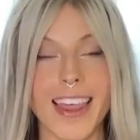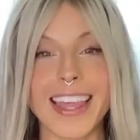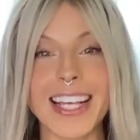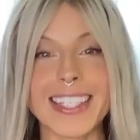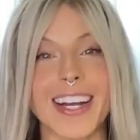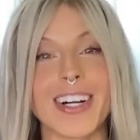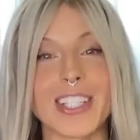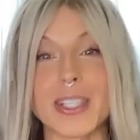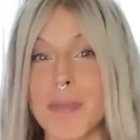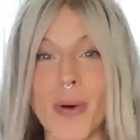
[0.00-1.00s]
things that are
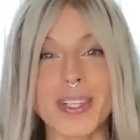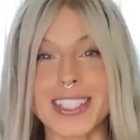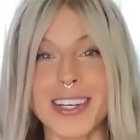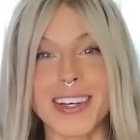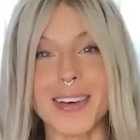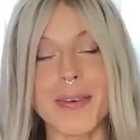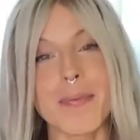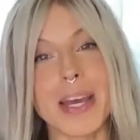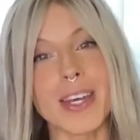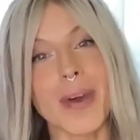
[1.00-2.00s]
supposed to
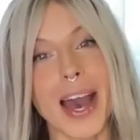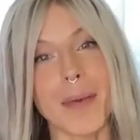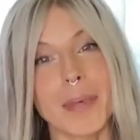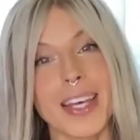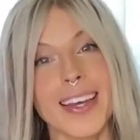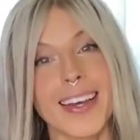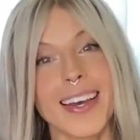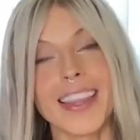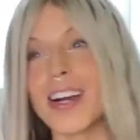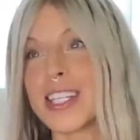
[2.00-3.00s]
make you happy,
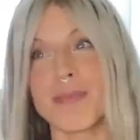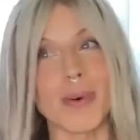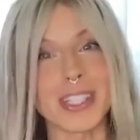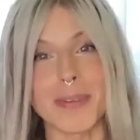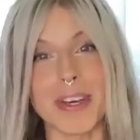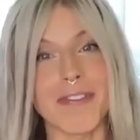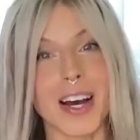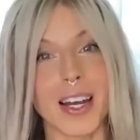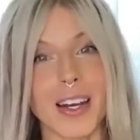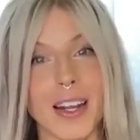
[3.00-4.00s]
that are supposed to be
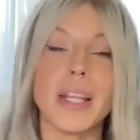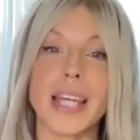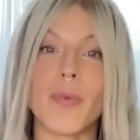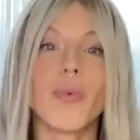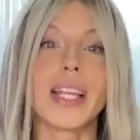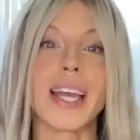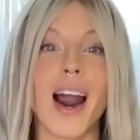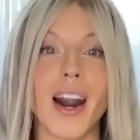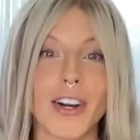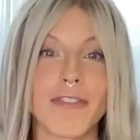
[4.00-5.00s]
fun, but they really
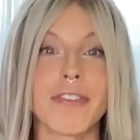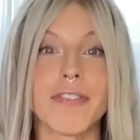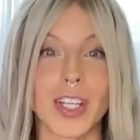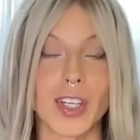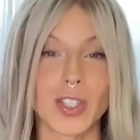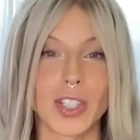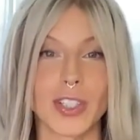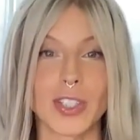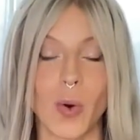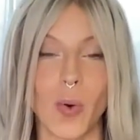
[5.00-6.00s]
aren't fulfilling to your
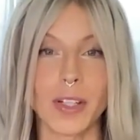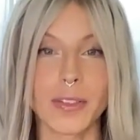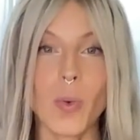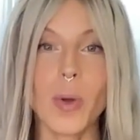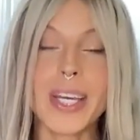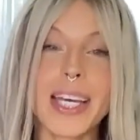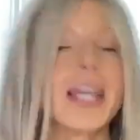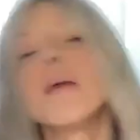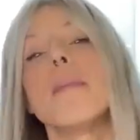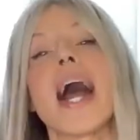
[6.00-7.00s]
soul? When we can
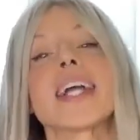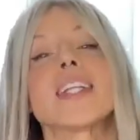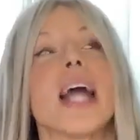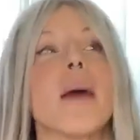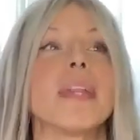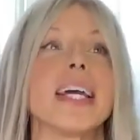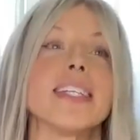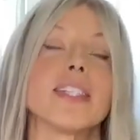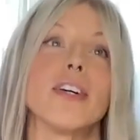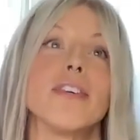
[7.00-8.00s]
get back to that
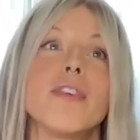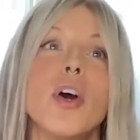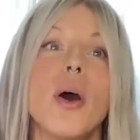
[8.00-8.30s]
place of